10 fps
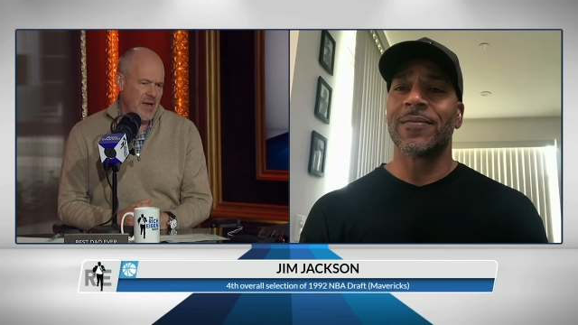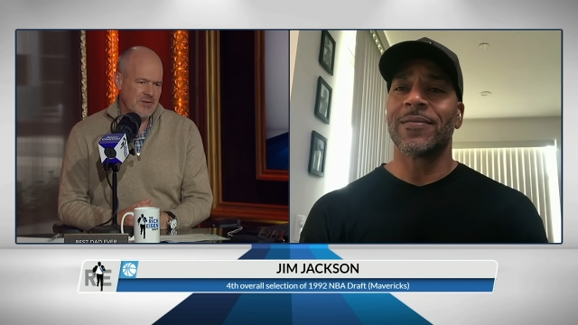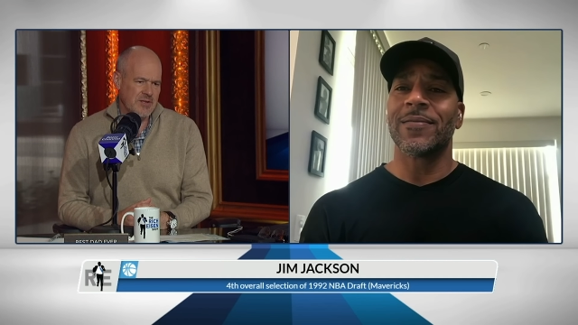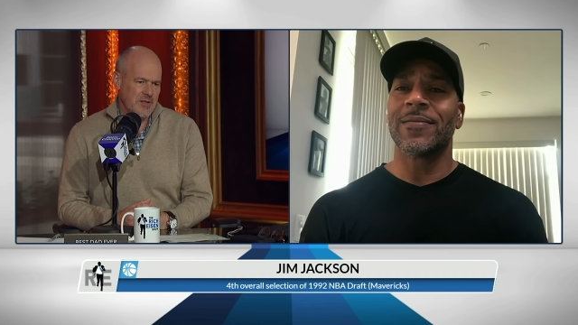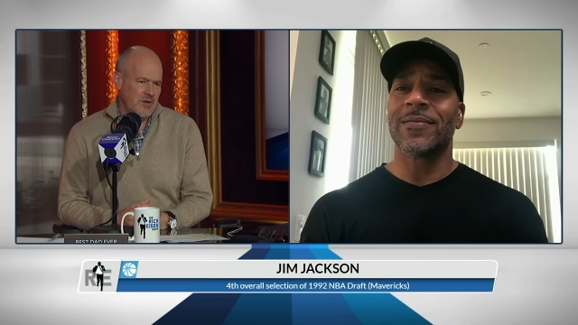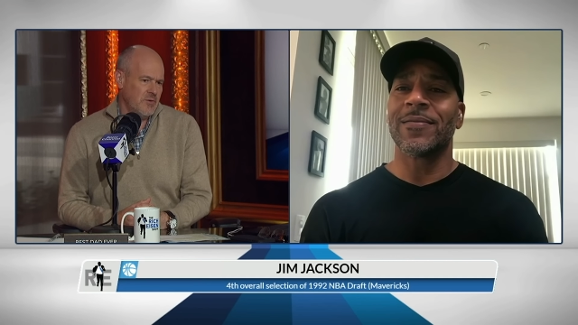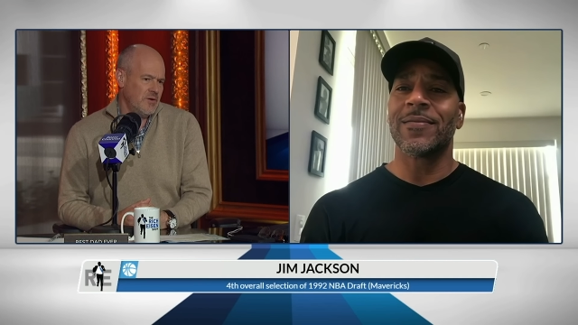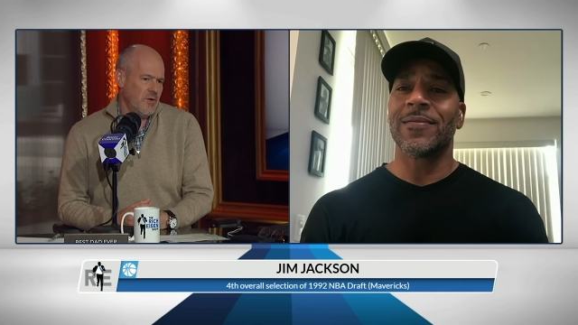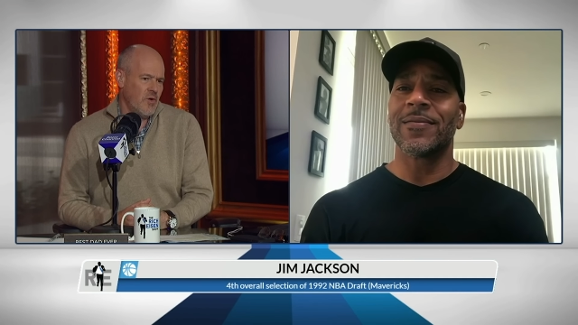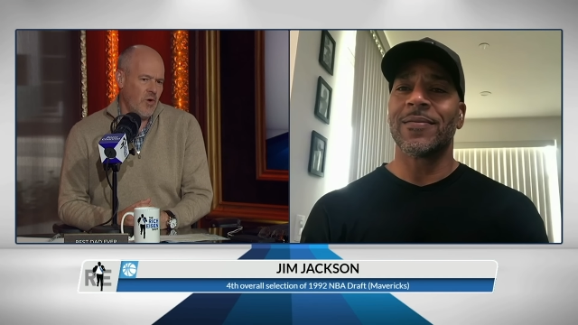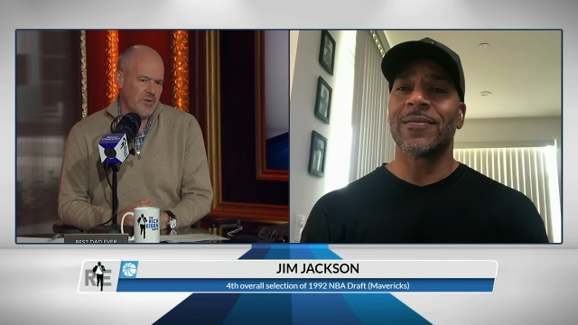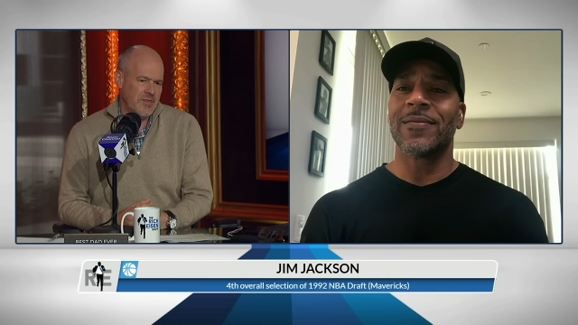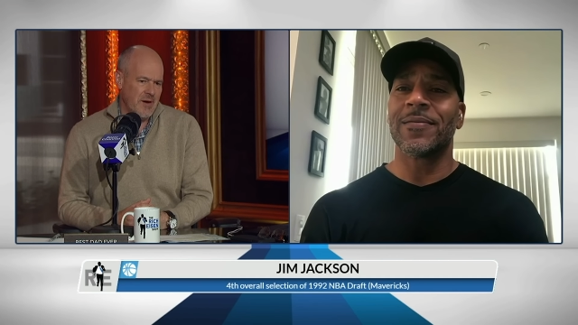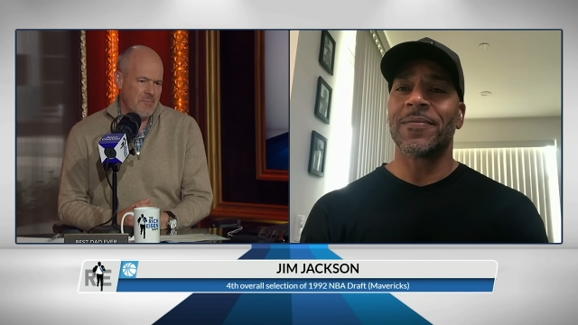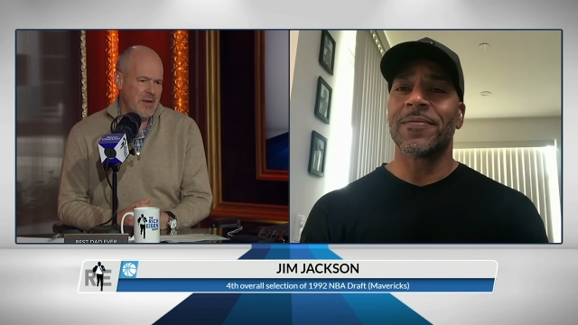Speaker 1: basically you're
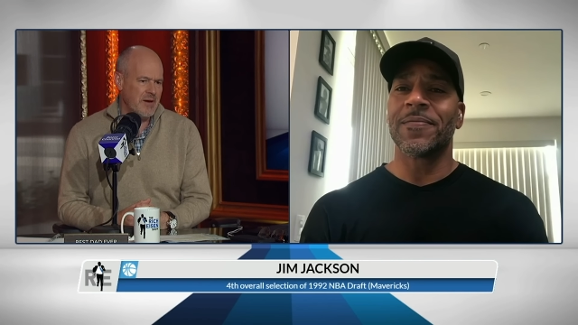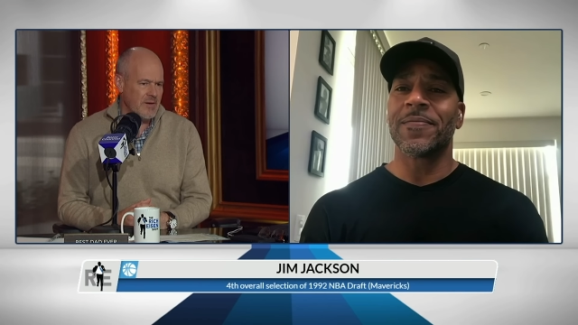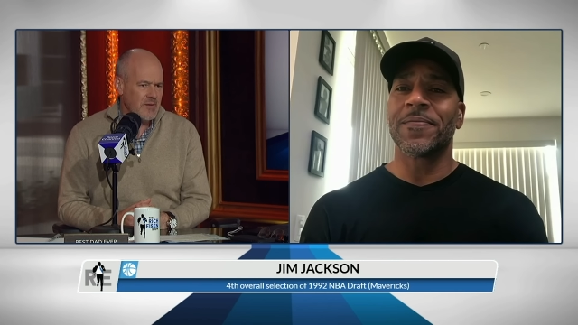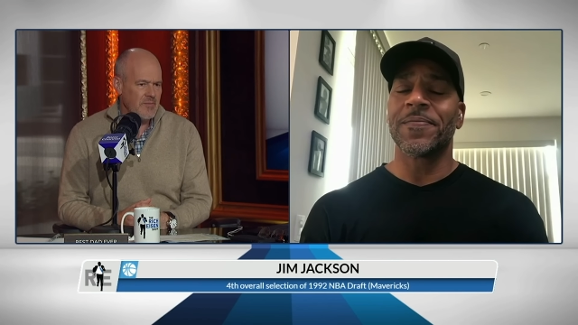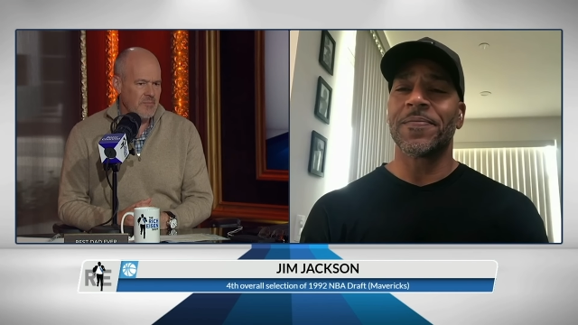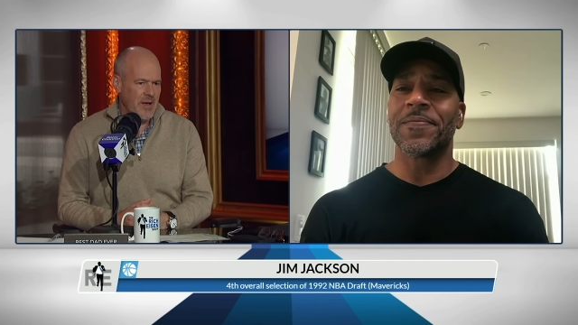holding their beer,